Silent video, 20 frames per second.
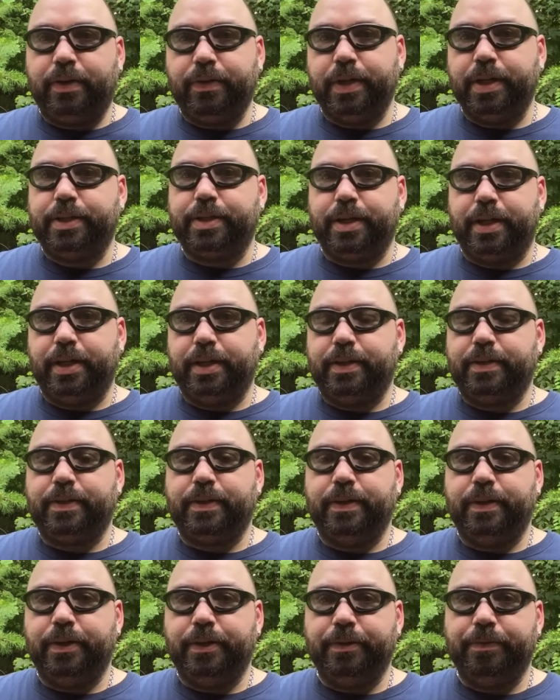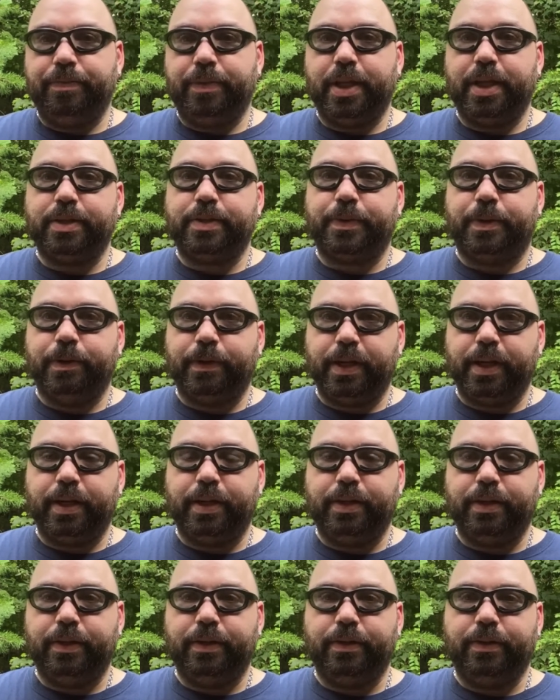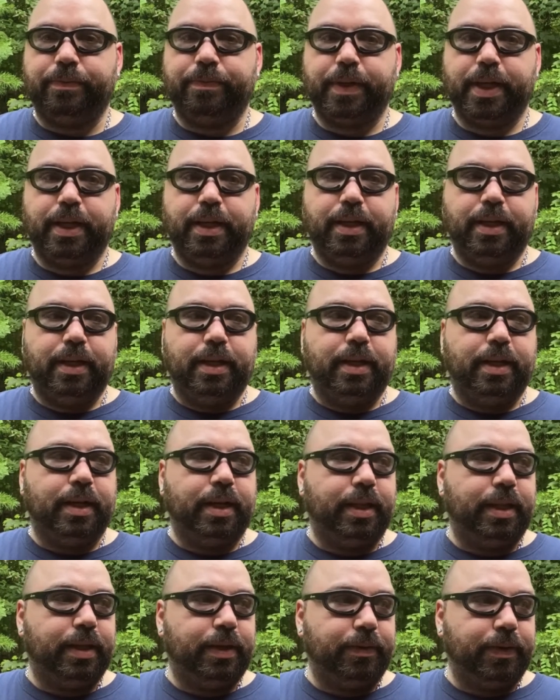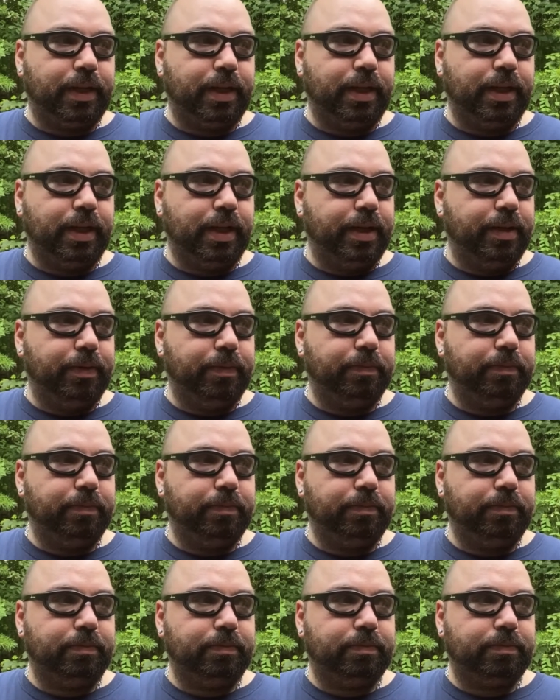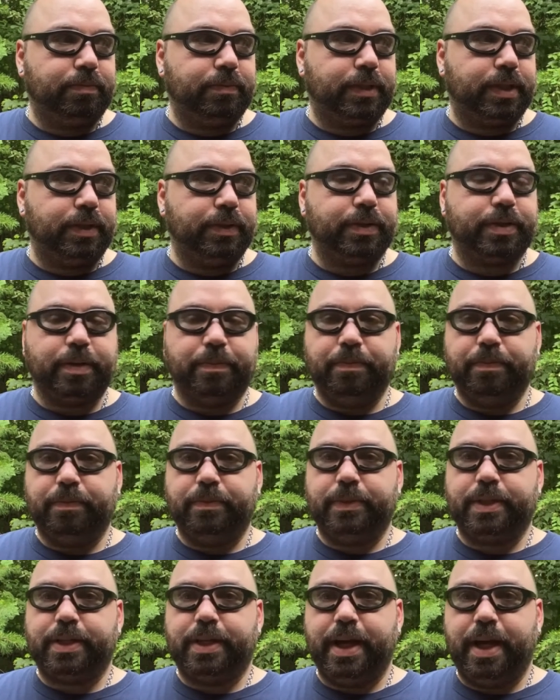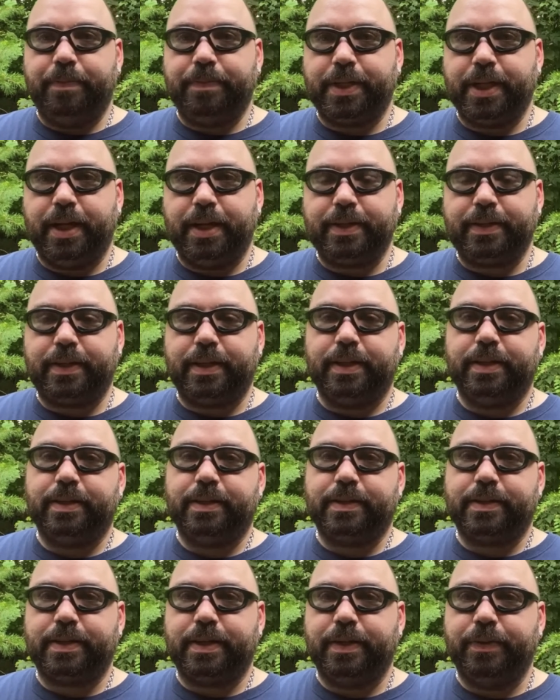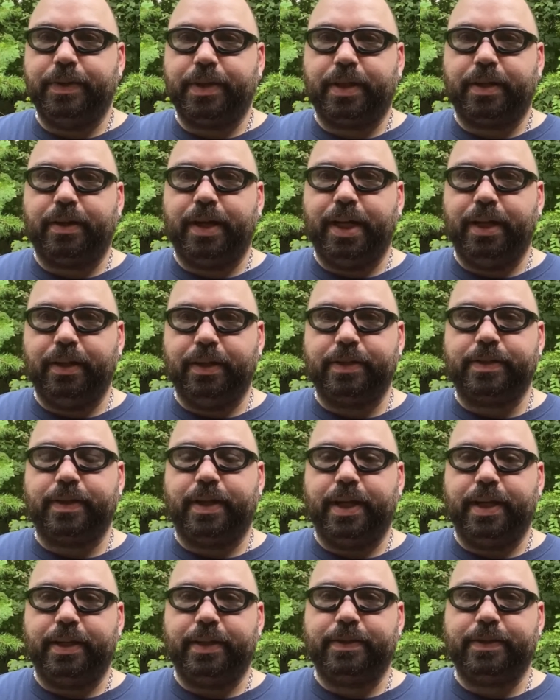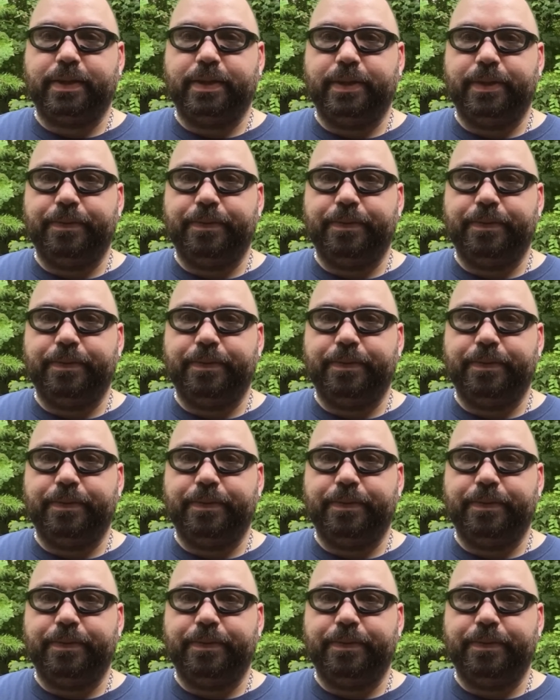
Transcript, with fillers: quench it. So that's what we're gonna do. And then we're gonna do some snap test and see what the grain looks like. So.